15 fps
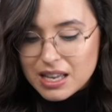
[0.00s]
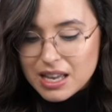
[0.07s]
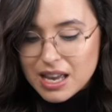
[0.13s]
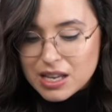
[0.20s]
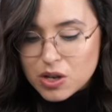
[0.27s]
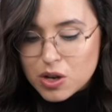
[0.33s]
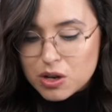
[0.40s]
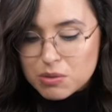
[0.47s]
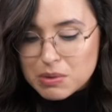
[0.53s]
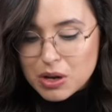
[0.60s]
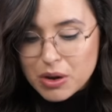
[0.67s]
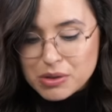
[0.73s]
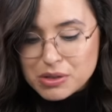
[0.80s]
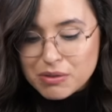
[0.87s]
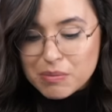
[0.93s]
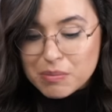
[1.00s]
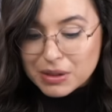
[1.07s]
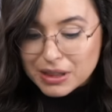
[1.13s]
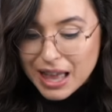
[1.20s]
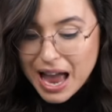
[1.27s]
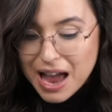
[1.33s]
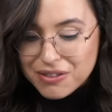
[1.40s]
And Kuma goes from
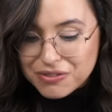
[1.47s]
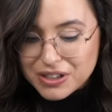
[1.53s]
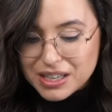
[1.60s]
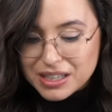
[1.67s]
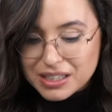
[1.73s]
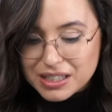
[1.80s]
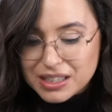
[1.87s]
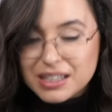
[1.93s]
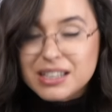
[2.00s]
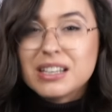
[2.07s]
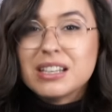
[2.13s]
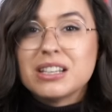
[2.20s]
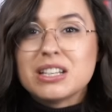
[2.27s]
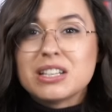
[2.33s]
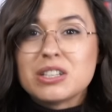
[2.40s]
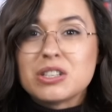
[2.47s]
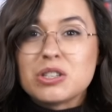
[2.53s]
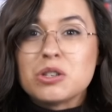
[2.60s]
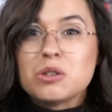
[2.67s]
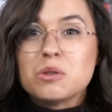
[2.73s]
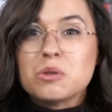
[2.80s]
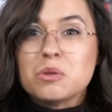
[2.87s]
laughing
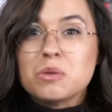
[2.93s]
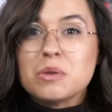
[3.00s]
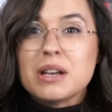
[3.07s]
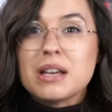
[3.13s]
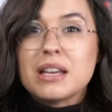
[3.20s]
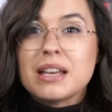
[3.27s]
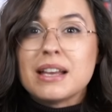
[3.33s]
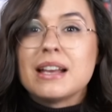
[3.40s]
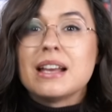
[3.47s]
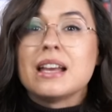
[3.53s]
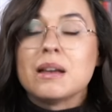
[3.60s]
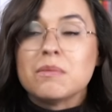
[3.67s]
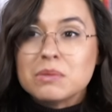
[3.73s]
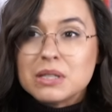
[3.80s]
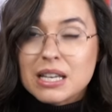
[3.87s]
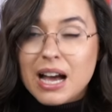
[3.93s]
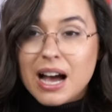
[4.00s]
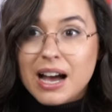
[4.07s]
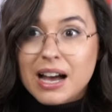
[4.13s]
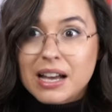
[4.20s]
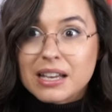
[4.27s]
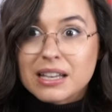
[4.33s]
to
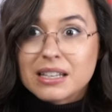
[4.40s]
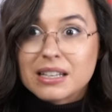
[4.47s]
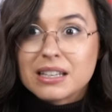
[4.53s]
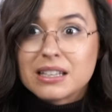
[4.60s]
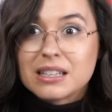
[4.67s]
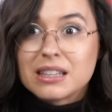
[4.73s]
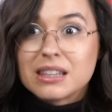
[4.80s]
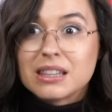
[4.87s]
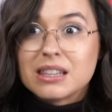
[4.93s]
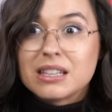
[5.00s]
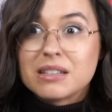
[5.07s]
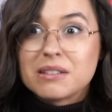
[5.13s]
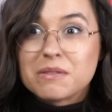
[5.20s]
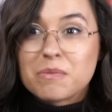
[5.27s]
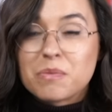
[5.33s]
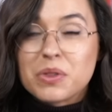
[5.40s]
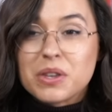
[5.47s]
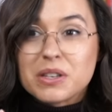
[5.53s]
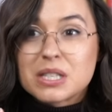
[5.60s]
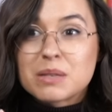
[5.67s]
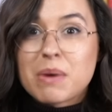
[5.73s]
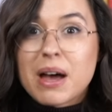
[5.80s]
empty-eyed.
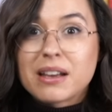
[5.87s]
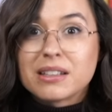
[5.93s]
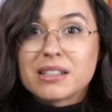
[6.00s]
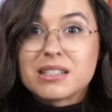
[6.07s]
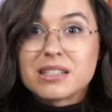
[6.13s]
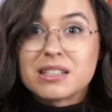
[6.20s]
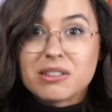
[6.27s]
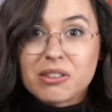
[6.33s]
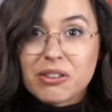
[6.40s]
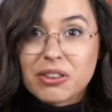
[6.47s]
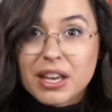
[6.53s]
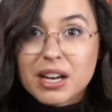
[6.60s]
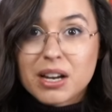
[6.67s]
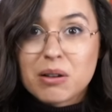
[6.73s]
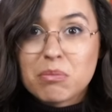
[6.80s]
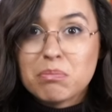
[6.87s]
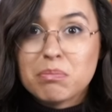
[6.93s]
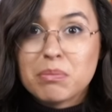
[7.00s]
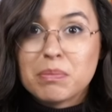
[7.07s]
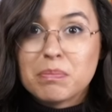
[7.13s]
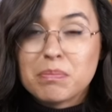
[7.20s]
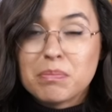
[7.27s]
The smile is still there,
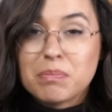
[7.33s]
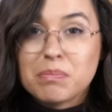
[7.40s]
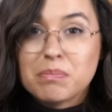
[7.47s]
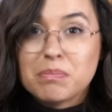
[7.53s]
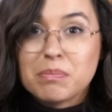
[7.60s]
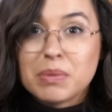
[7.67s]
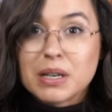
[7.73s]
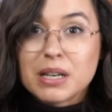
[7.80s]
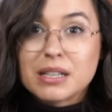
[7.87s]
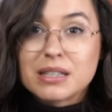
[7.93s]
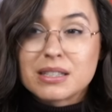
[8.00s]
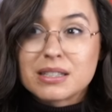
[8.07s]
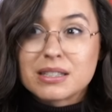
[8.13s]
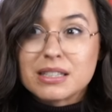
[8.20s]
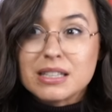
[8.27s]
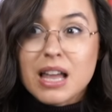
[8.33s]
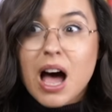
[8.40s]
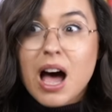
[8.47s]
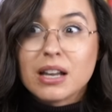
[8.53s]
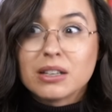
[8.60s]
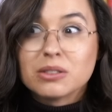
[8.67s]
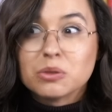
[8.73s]
but it's
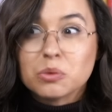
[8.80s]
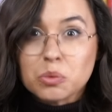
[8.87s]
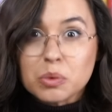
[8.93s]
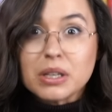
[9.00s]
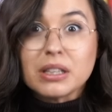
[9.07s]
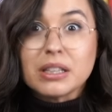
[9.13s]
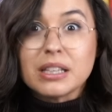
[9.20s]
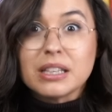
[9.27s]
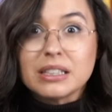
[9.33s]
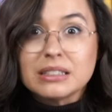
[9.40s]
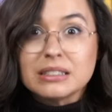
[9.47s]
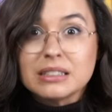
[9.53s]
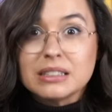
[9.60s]
not really